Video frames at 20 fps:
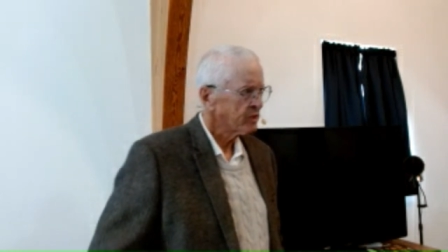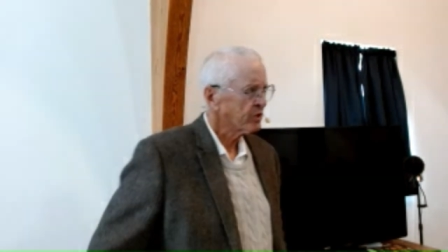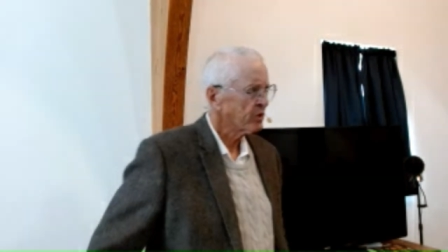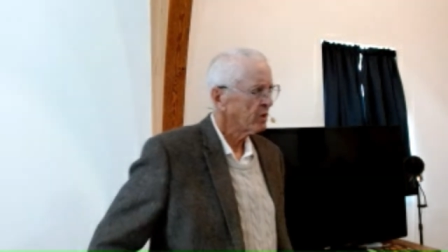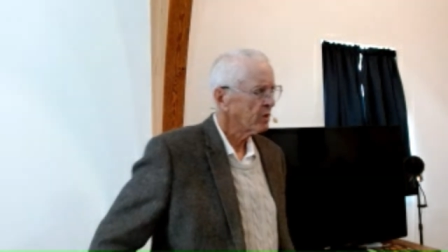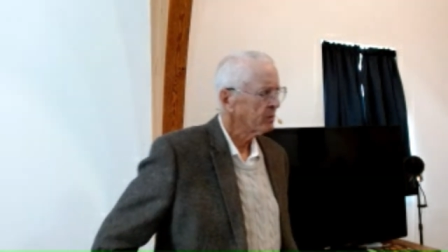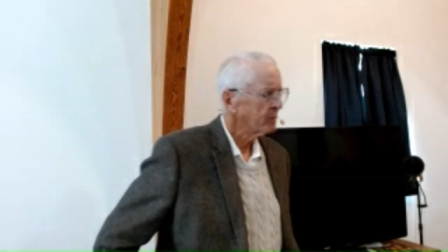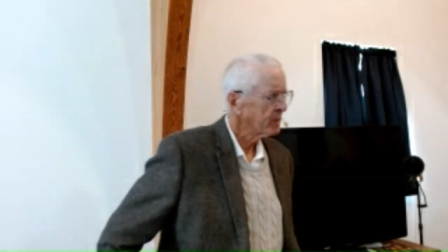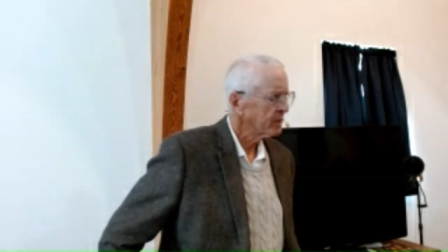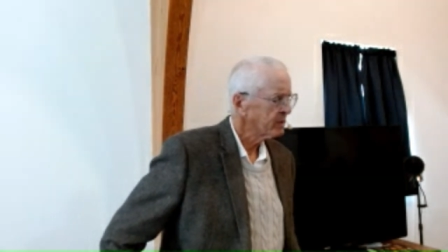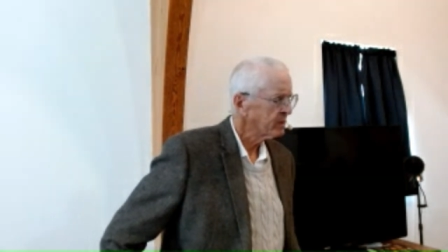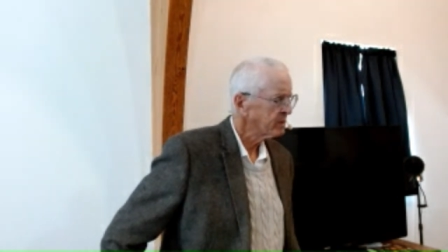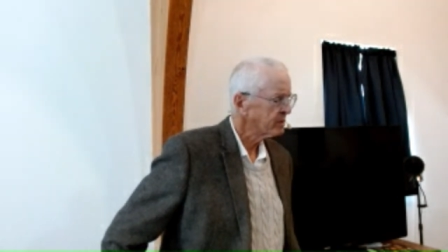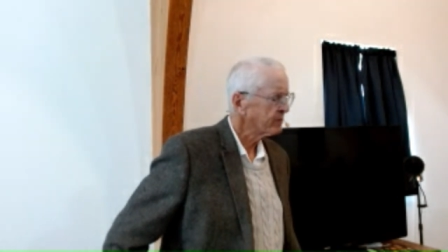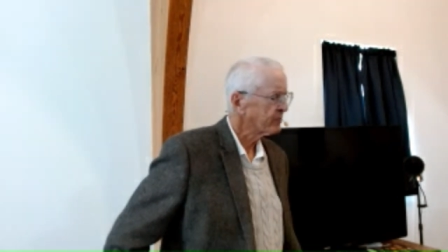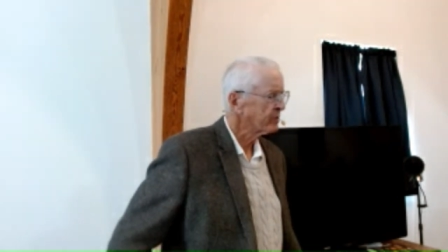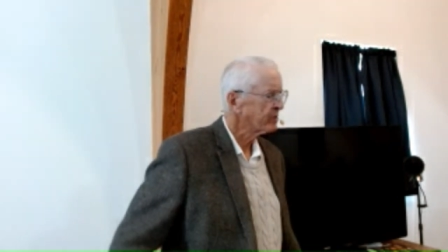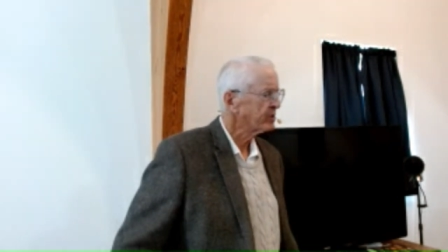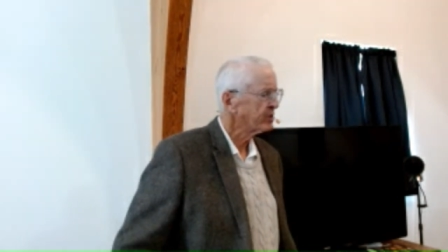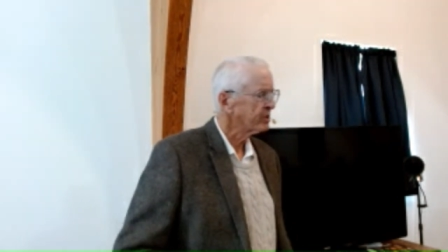talk about this
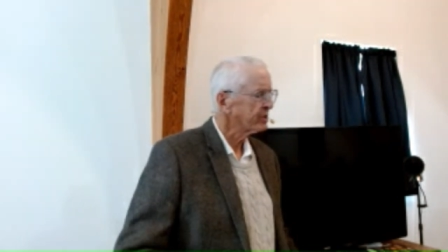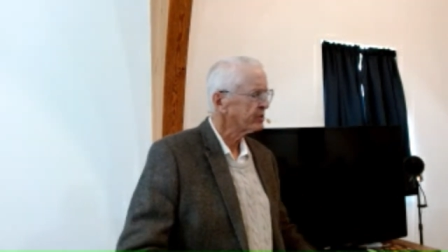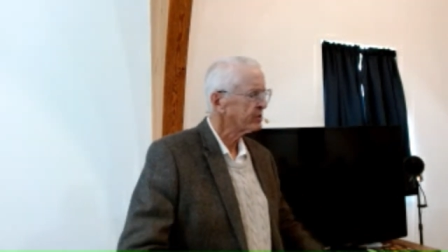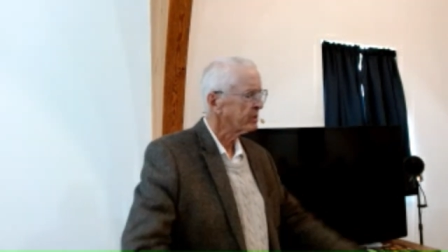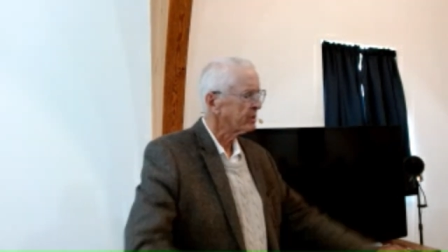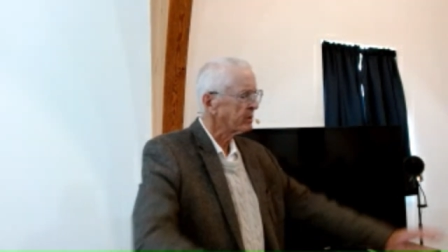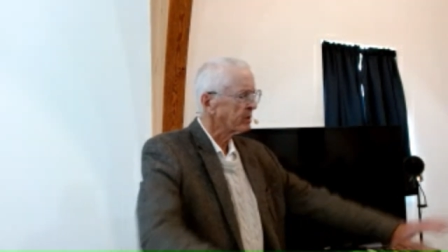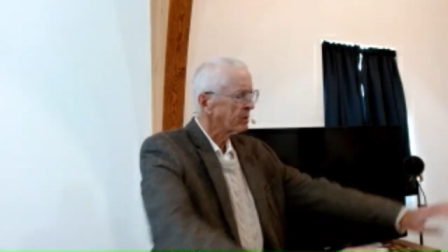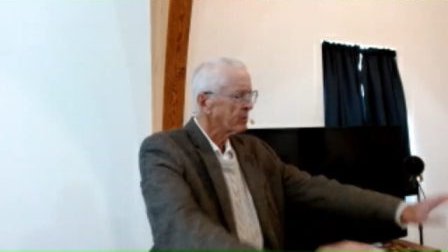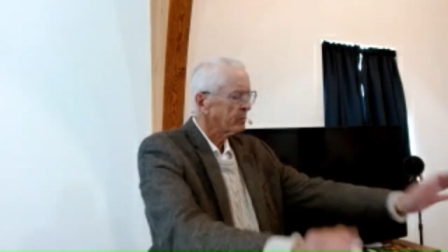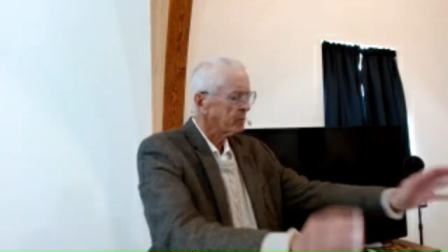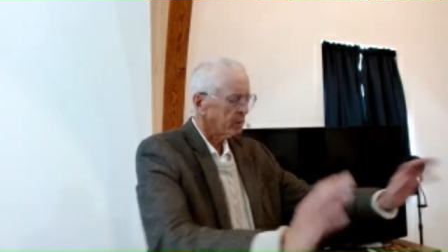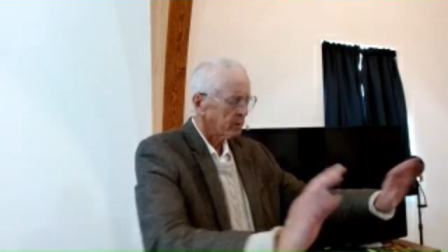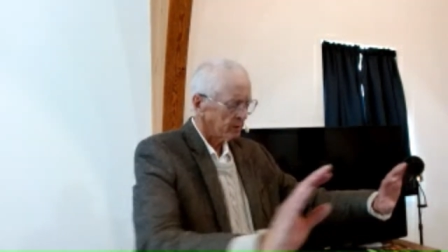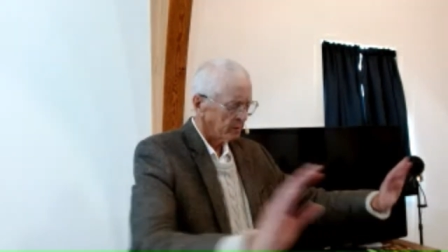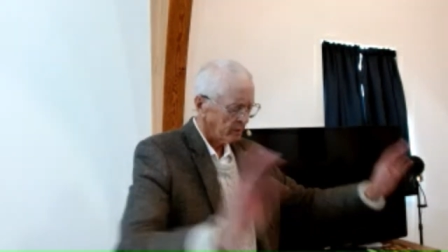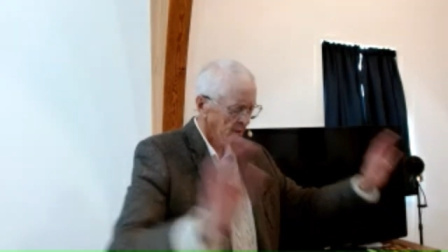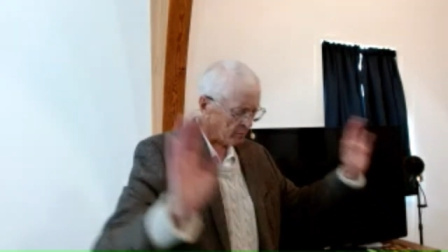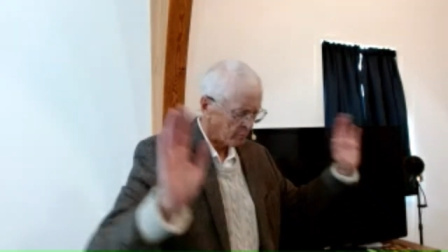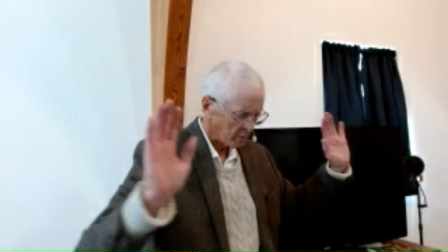for just a little bit,
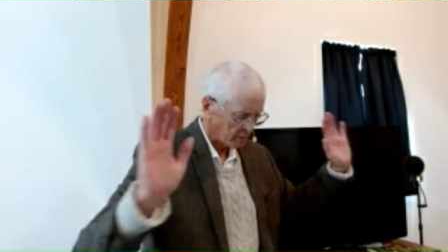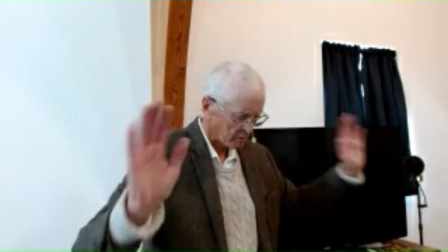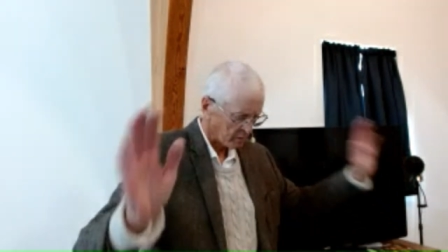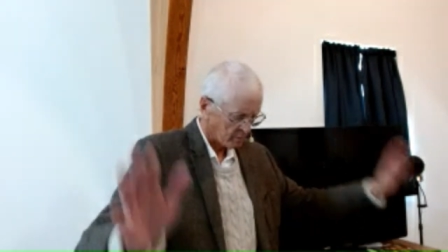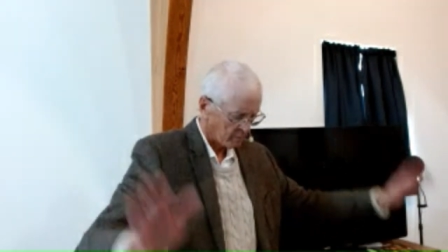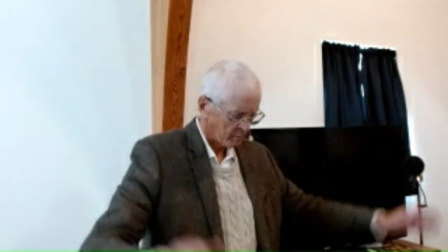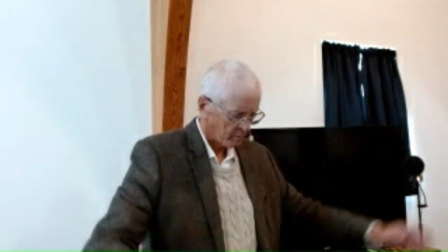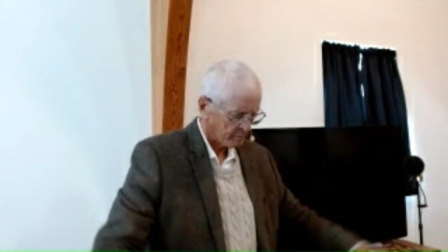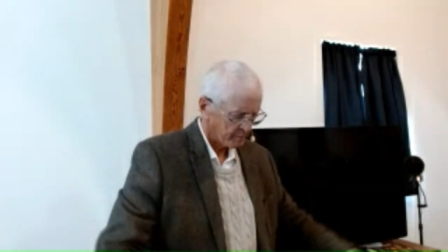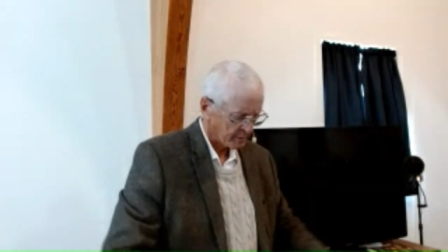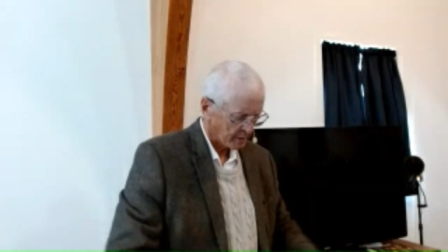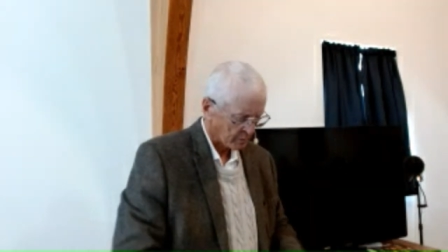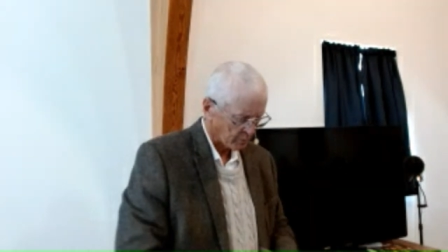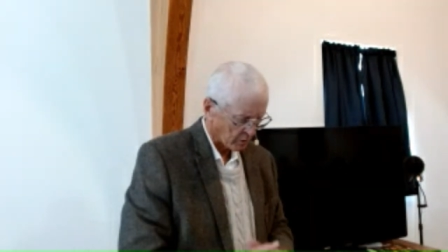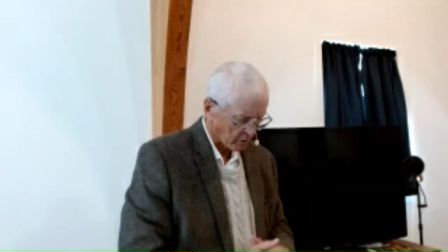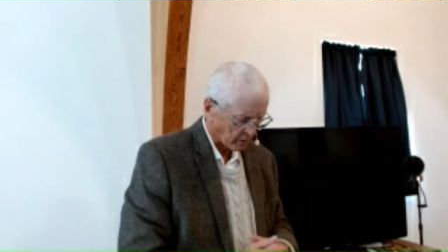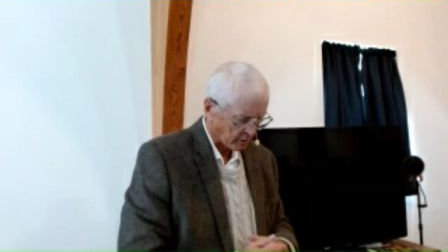and then we'll, then we'll